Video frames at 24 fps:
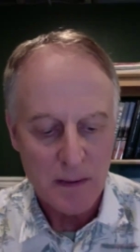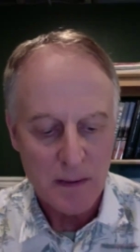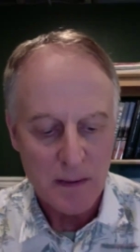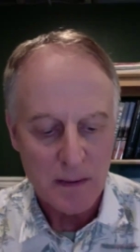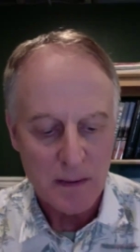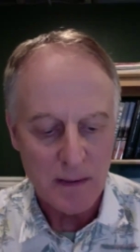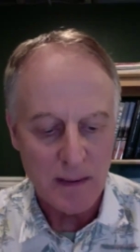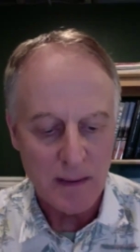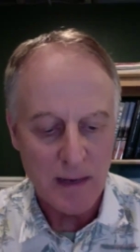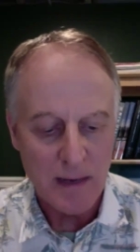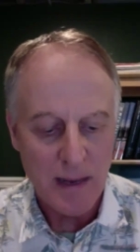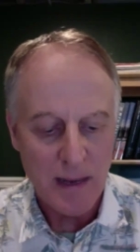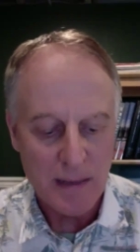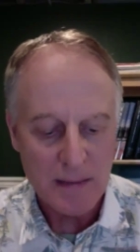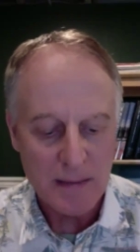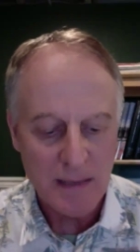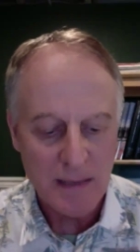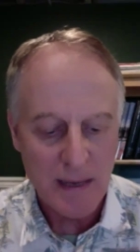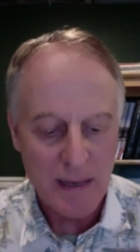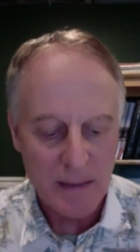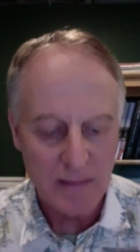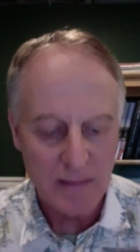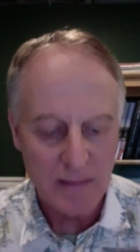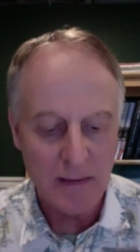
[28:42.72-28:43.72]
has
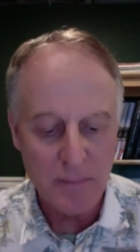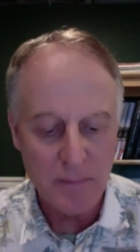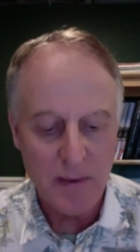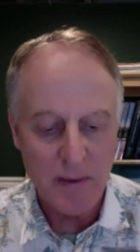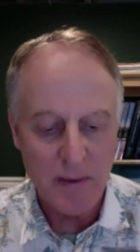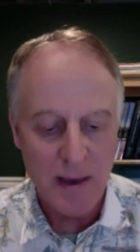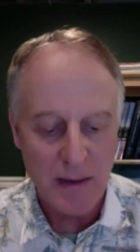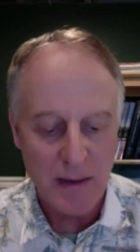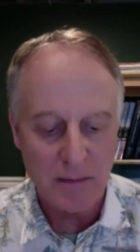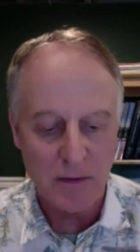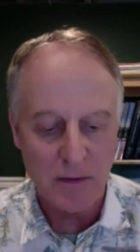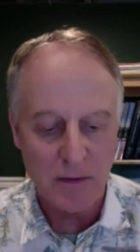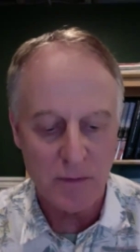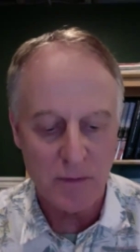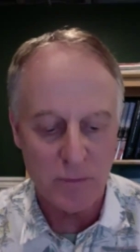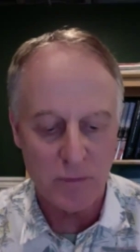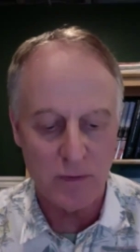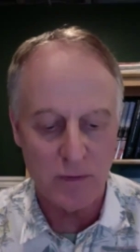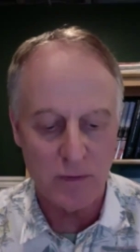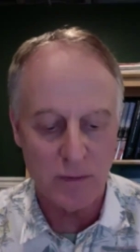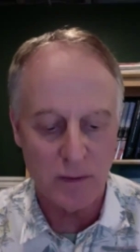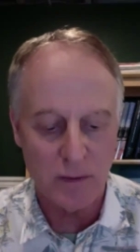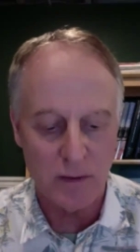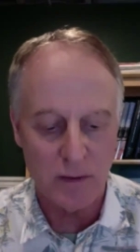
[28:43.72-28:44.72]
had an impact
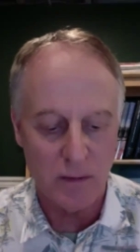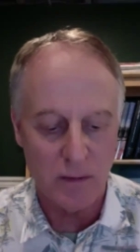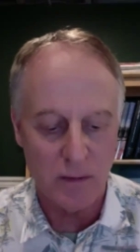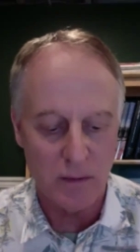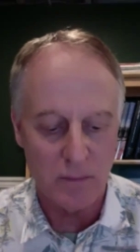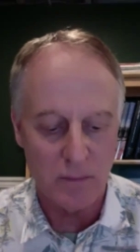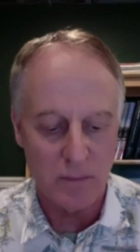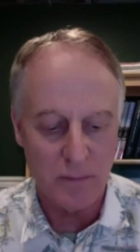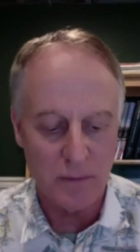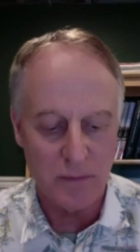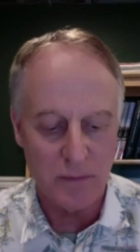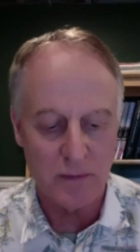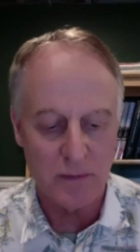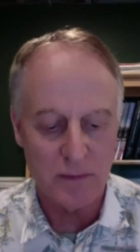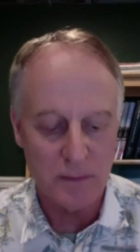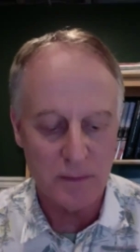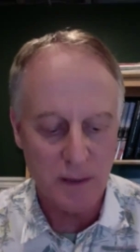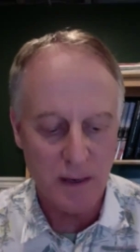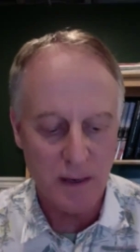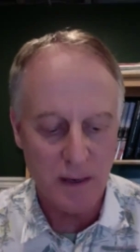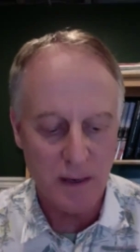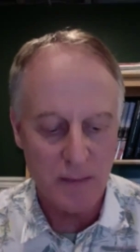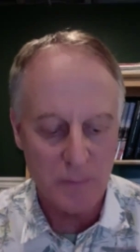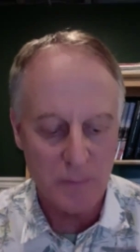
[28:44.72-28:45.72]
over a long period of time.